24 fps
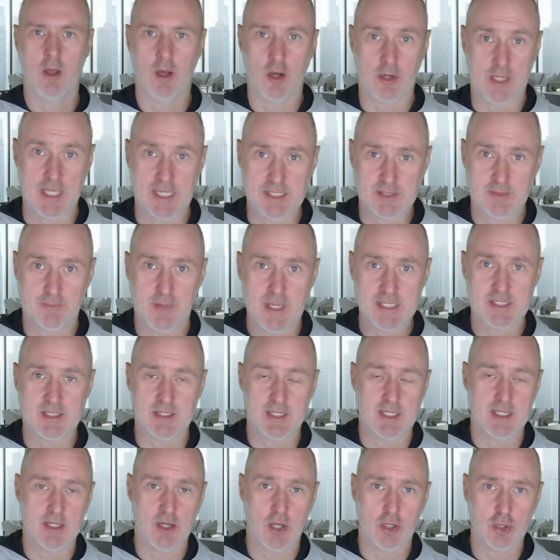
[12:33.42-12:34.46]
Okay, so
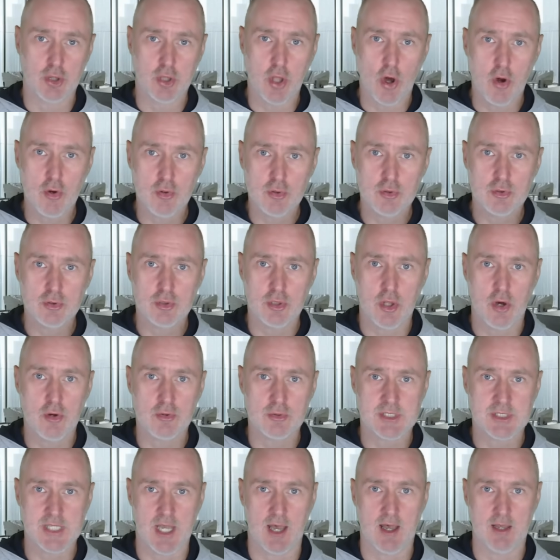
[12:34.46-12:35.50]
basically, a long,
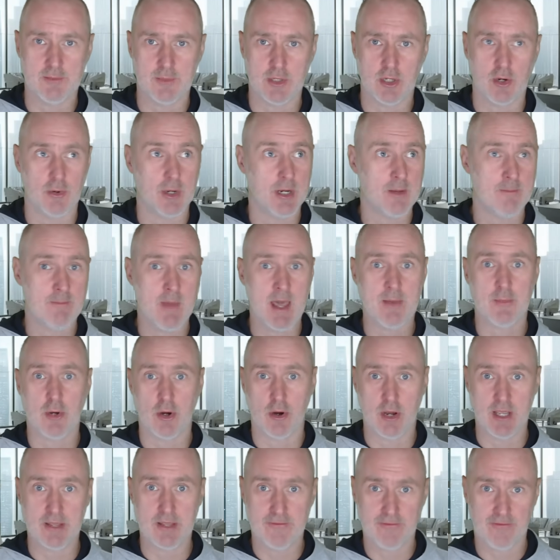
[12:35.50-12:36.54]
long time ago in a
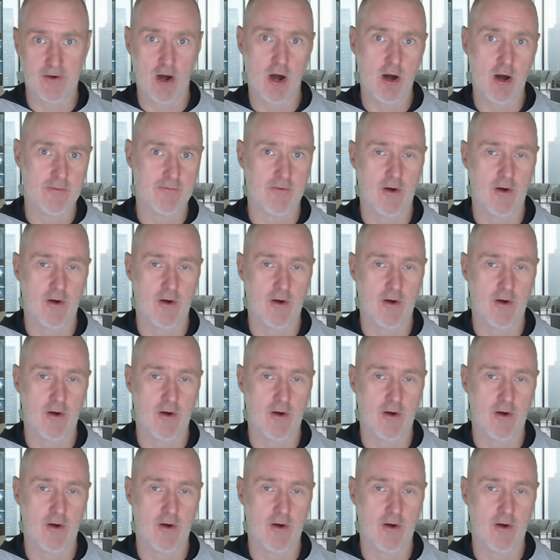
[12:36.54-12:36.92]
memory far,